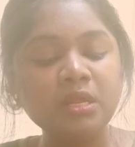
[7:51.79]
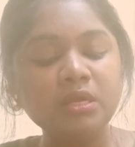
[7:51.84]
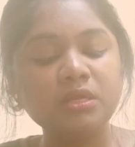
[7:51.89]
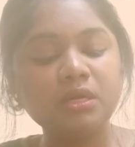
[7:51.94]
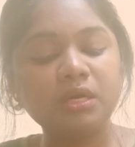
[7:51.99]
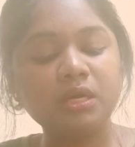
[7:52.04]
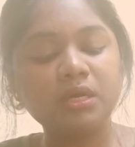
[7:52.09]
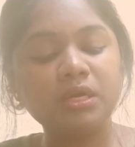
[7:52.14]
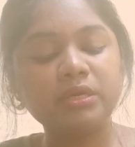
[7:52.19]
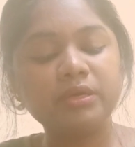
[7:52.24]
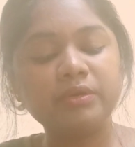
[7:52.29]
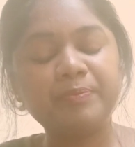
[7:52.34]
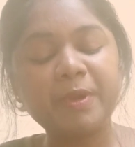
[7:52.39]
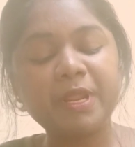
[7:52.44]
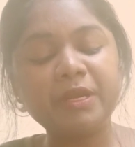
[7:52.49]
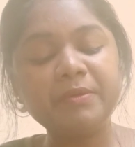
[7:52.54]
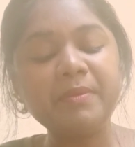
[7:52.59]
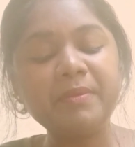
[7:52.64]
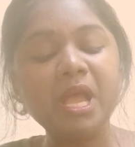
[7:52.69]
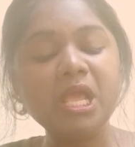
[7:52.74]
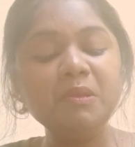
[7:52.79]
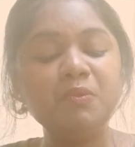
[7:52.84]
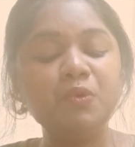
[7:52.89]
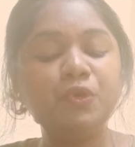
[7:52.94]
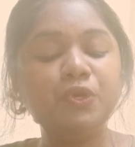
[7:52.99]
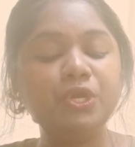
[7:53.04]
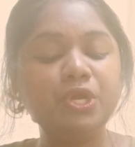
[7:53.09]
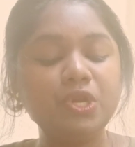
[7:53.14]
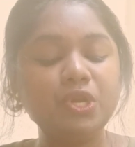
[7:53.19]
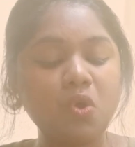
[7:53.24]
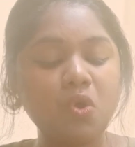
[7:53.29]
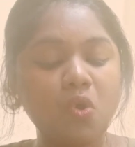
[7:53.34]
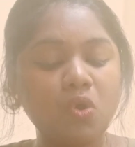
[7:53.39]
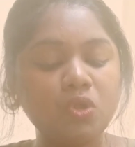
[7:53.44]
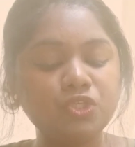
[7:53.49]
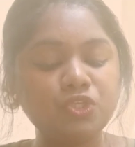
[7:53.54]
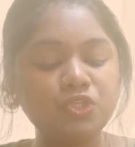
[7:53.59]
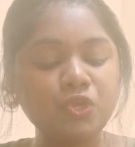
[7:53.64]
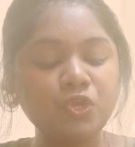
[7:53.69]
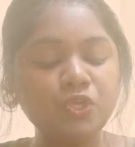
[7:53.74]
Perumal Murugan
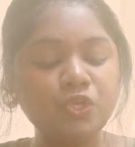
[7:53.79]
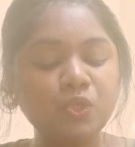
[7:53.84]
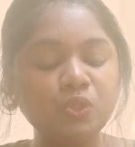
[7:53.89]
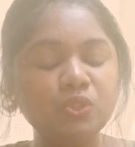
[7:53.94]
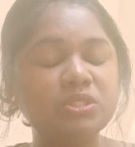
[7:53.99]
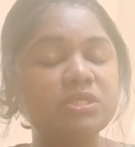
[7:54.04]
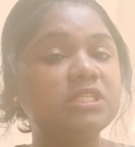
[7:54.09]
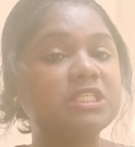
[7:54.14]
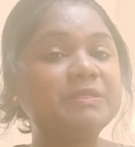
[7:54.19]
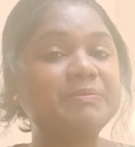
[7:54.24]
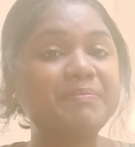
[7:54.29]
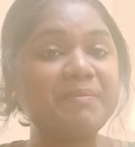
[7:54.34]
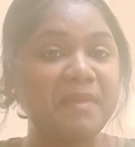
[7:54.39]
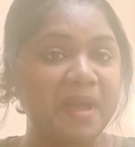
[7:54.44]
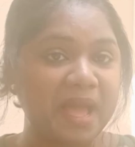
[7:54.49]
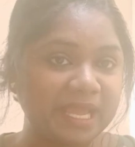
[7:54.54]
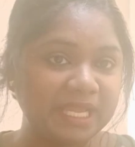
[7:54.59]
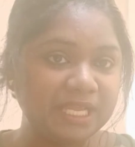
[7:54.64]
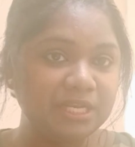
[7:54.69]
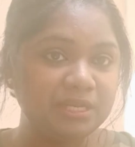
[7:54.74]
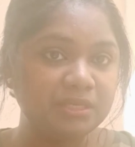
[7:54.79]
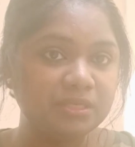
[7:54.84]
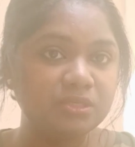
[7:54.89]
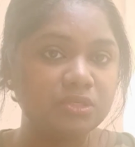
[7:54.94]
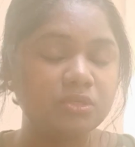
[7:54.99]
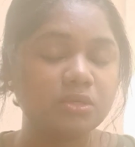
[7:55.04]
also uses smile